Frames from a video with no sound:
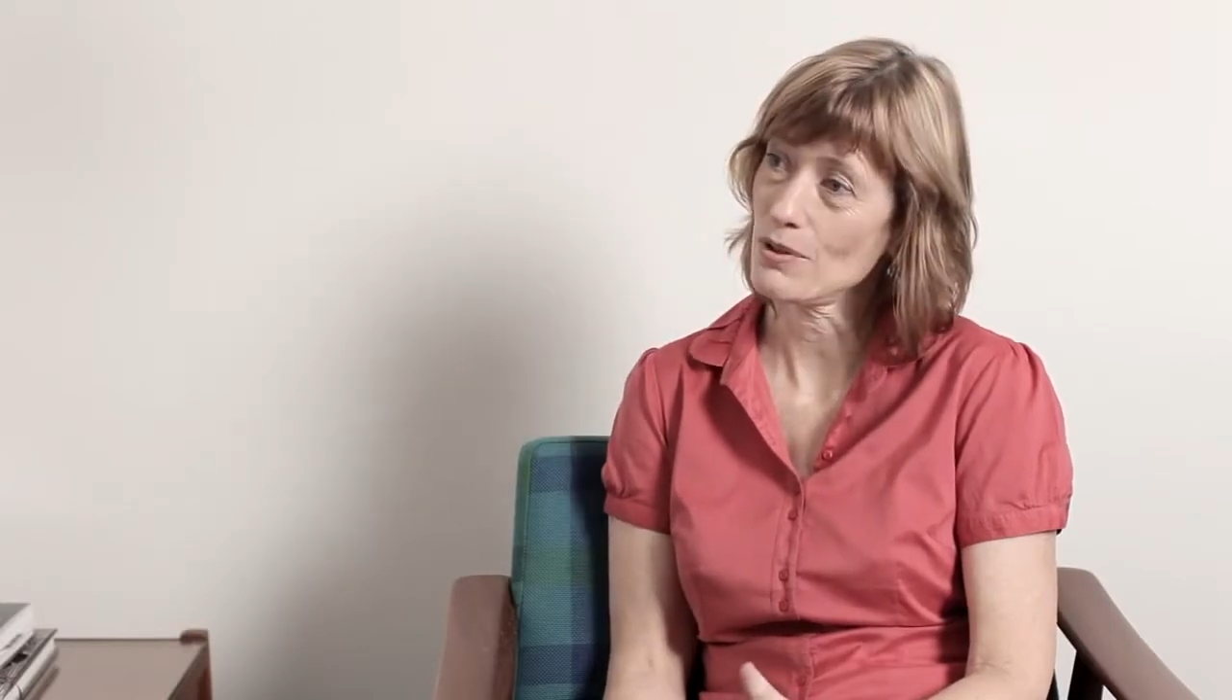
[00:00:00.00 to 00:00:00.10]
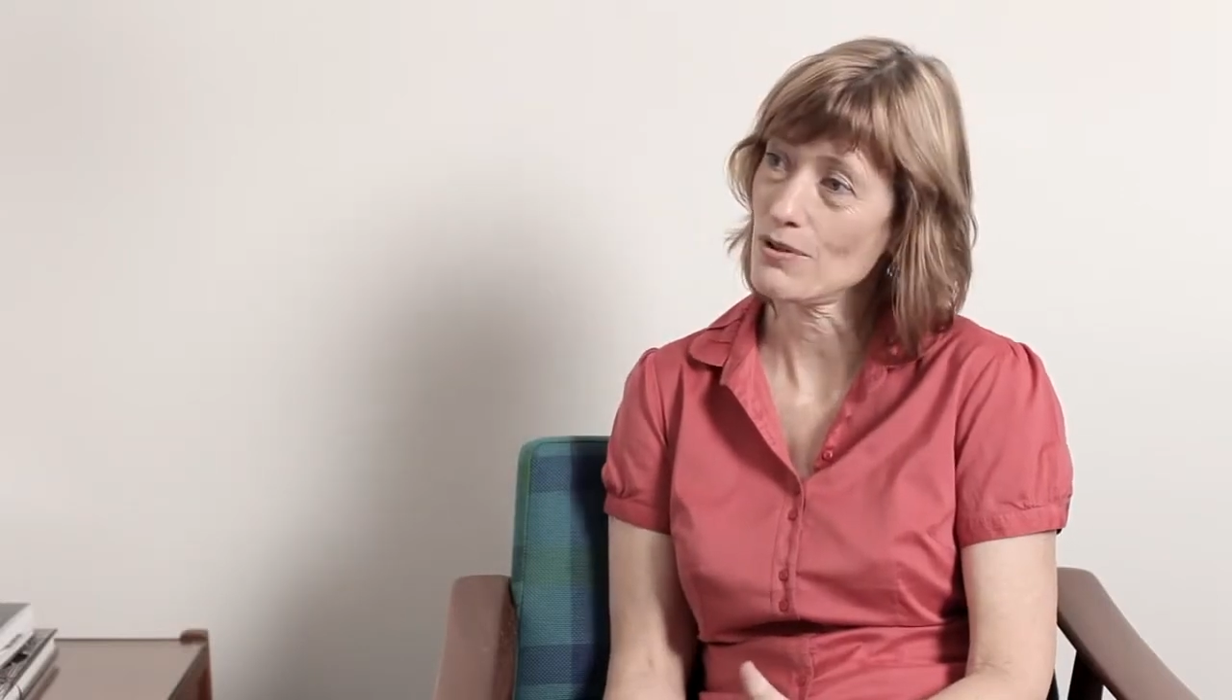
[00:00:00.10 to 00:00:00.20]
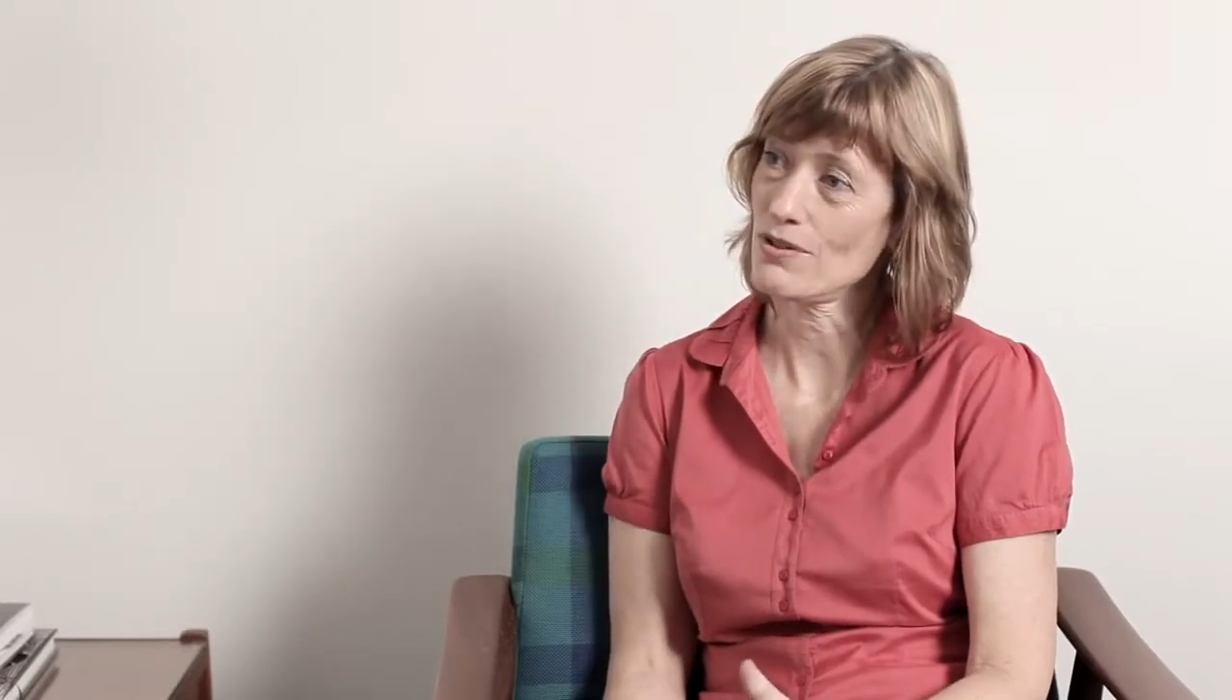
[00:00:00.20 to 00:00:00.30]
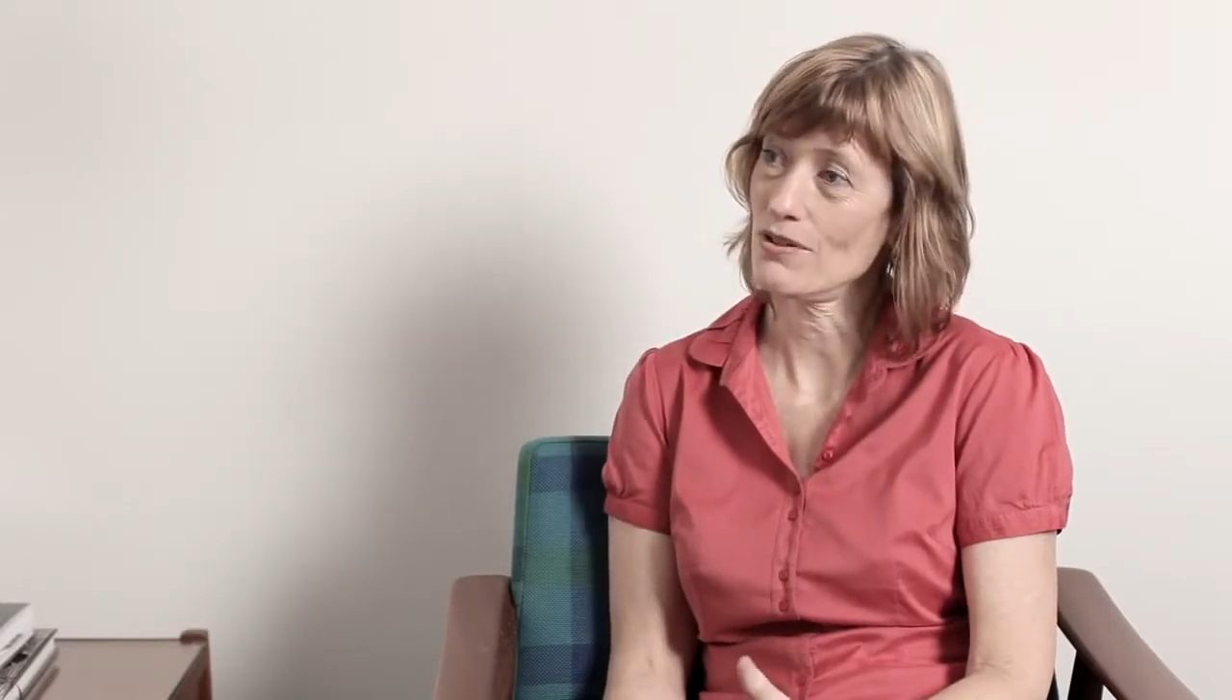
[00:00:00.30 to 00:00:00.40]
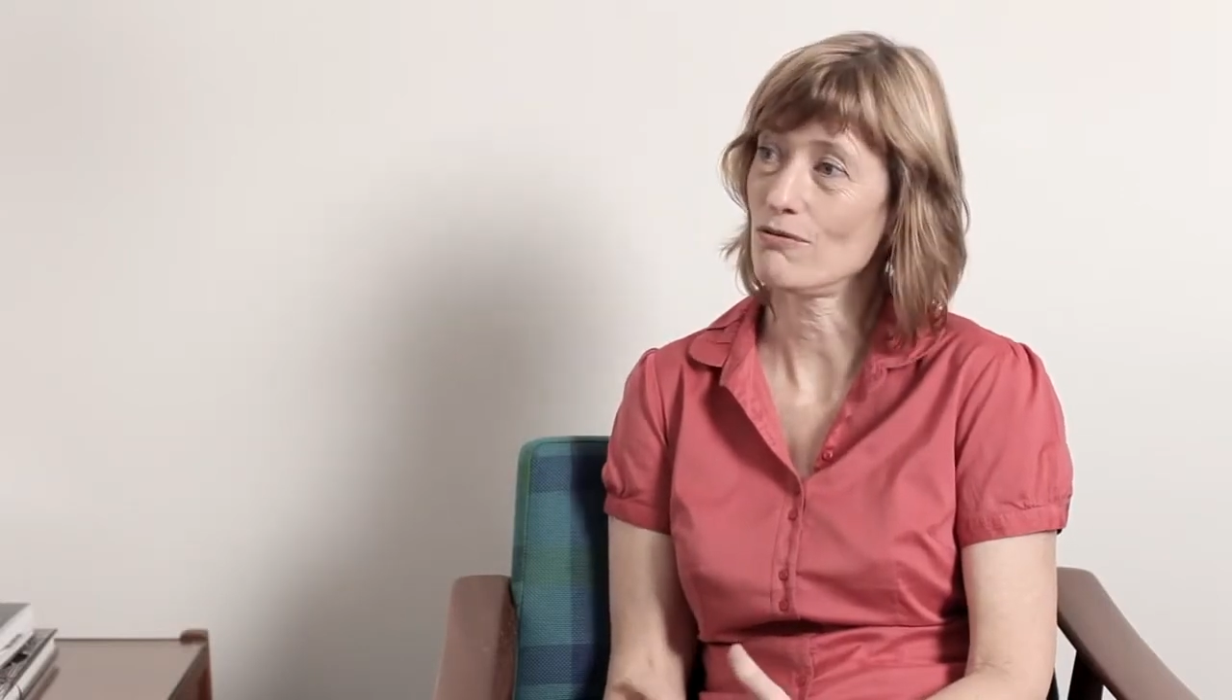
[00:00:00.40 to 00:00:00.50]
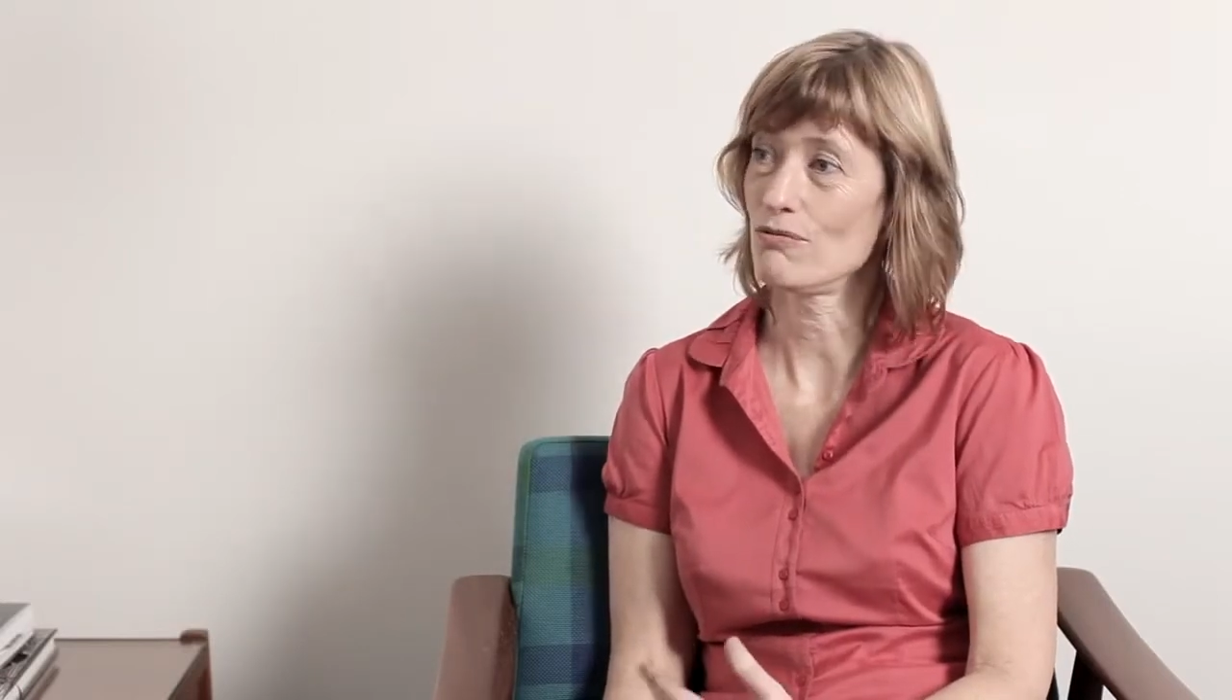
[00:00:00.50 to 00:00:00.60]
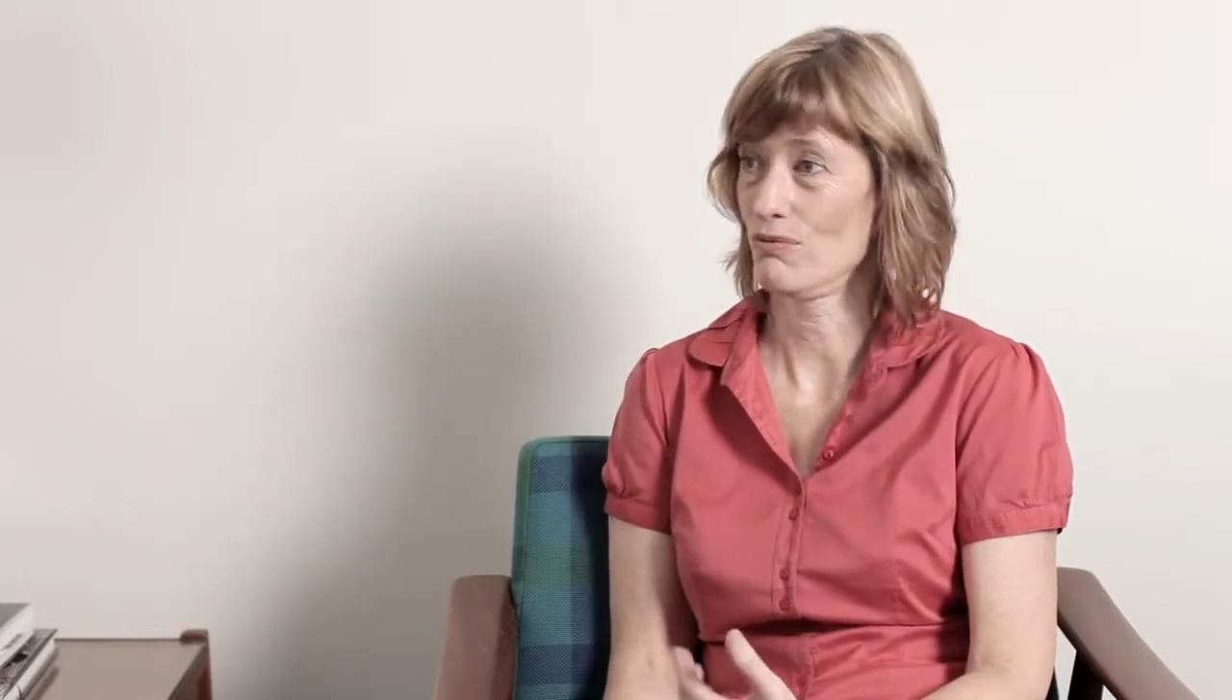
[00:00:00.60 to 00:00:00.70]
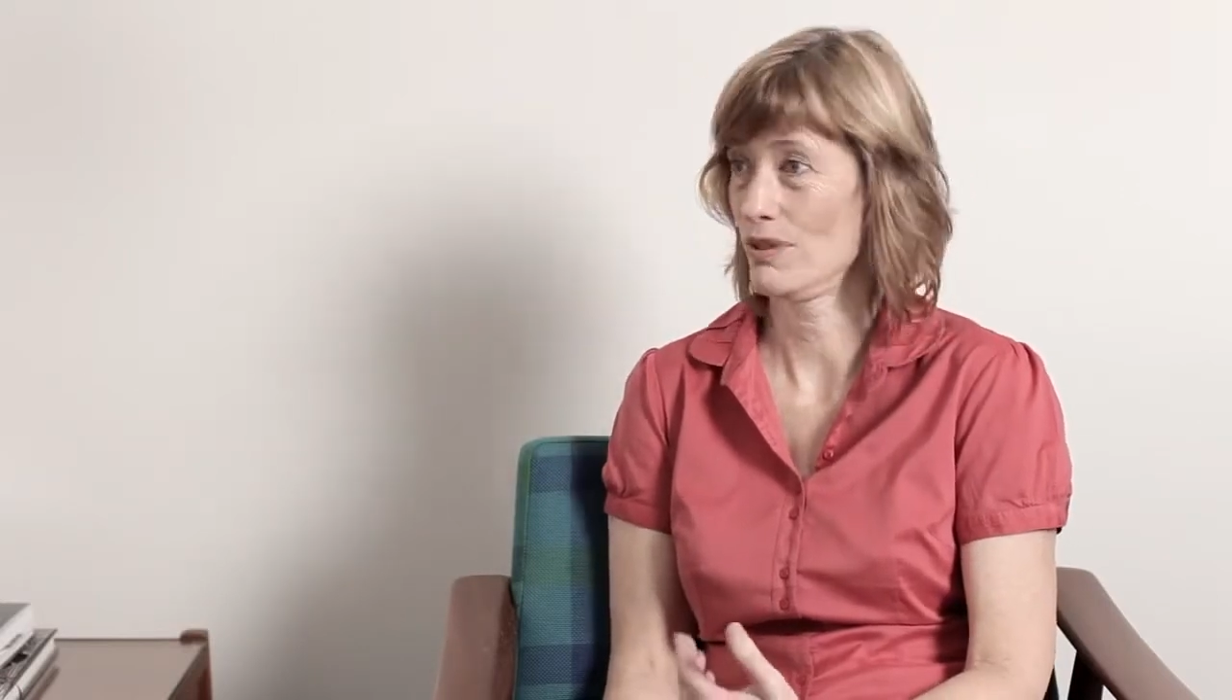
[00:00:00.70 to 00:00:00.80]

person,